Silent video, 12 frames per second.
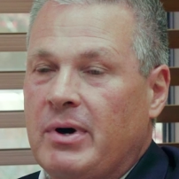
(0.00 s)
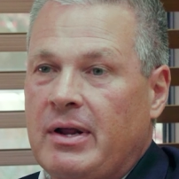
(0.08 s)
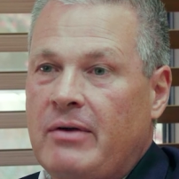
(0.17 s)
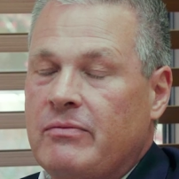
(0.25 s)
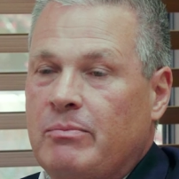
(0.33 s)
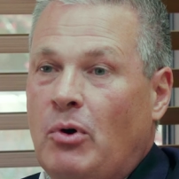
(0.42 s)

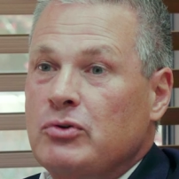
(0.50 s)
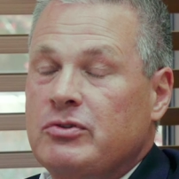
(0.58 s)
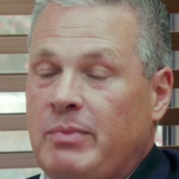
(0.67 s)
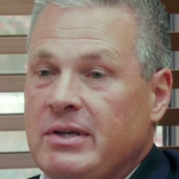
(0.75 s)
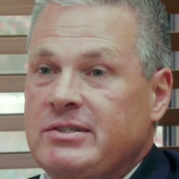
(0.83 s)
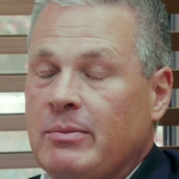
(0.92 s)
But
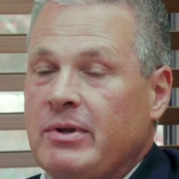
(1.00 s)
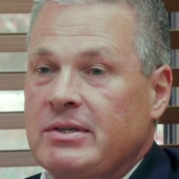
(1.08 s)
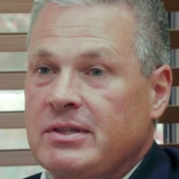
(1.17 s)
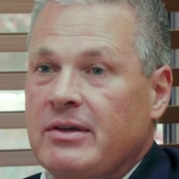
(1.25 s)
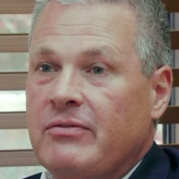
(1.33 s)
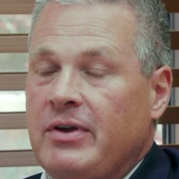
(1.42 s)
most of my
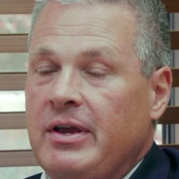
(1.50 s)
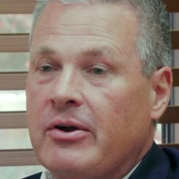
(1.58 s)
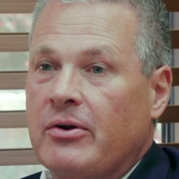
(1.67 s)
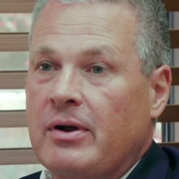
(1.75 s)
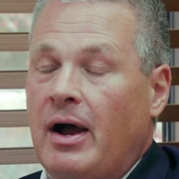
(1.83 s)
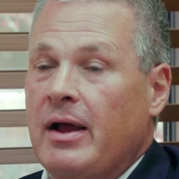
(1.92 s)
siblings live
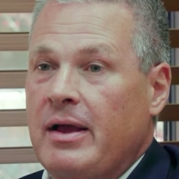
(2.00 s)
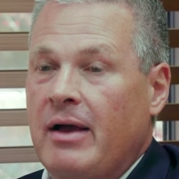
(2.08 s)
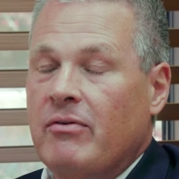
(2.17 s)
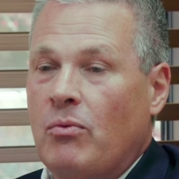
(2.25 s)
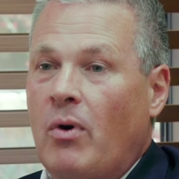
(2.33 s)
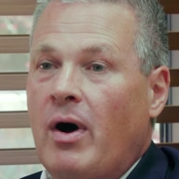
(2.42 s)
here. I have a